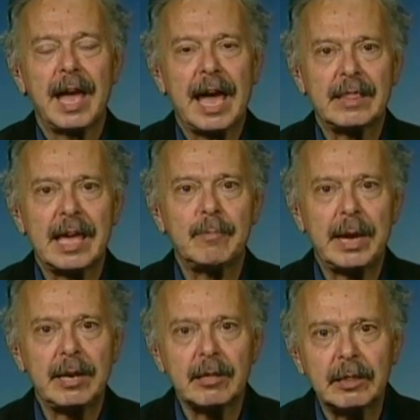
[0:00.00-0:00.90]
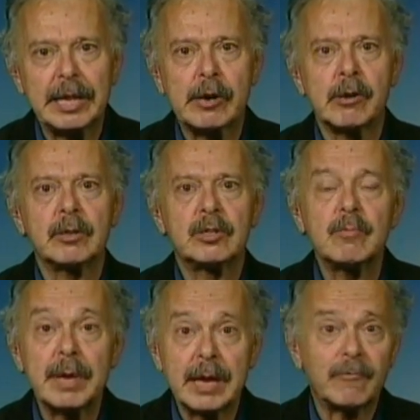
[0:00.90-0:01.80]
and they made it clear
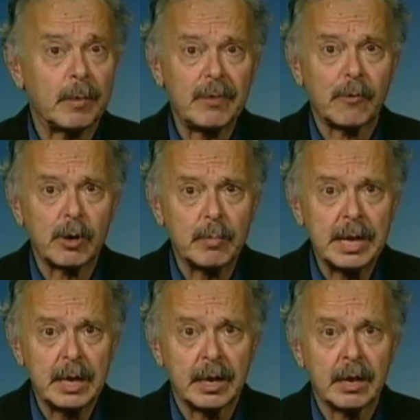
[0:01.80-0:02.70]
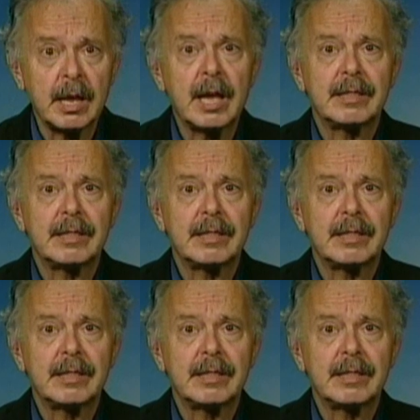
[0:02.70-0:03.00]
to me from the very beginning